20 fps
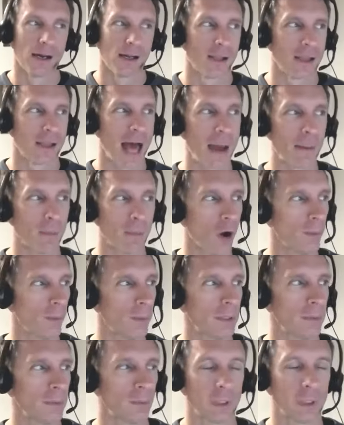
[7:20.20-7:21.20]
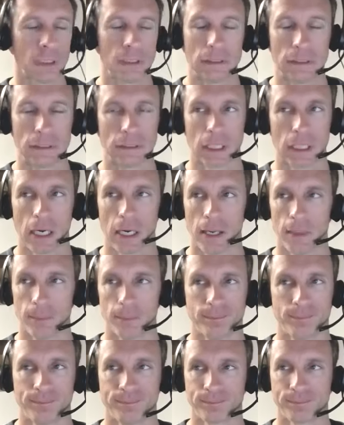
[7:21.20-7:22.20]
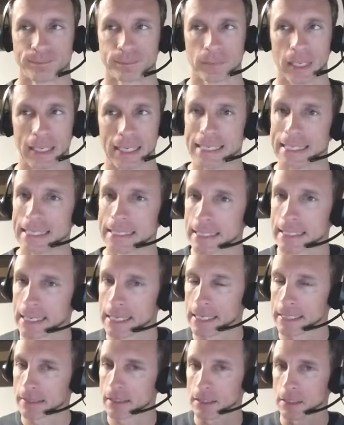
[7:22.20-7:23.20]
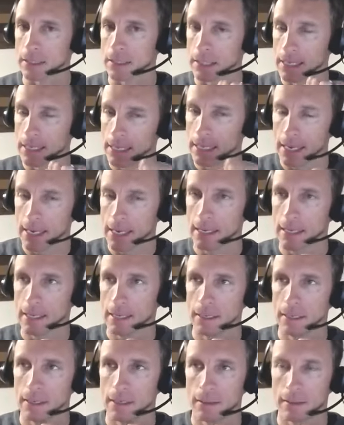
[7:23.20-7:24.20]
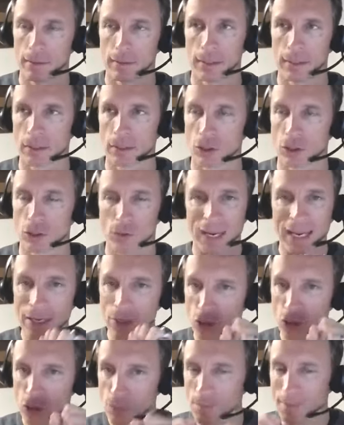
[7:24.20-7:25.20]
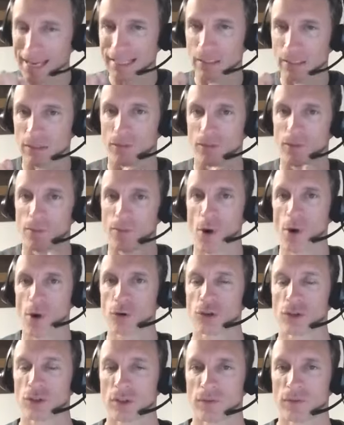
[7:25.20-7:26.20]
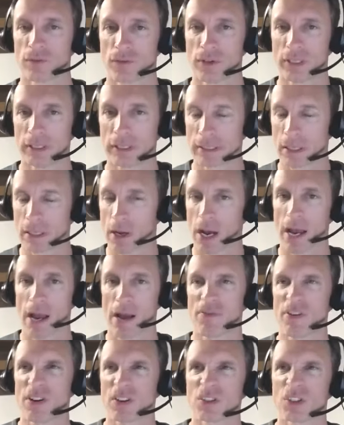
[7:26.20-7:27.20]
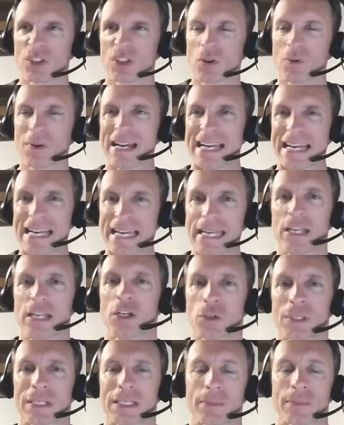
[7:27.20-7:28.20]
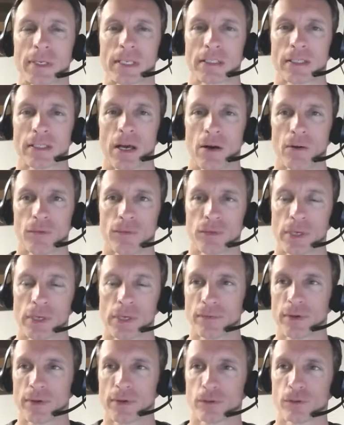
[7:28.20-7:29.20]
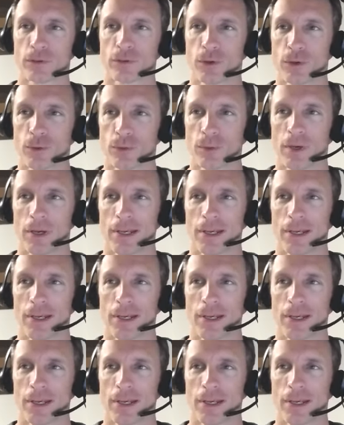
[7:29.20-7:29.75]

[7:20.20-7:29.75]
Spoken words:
That moment was, it's a strange mix of emotions and feelings. I felt so angry at myself, and I felt so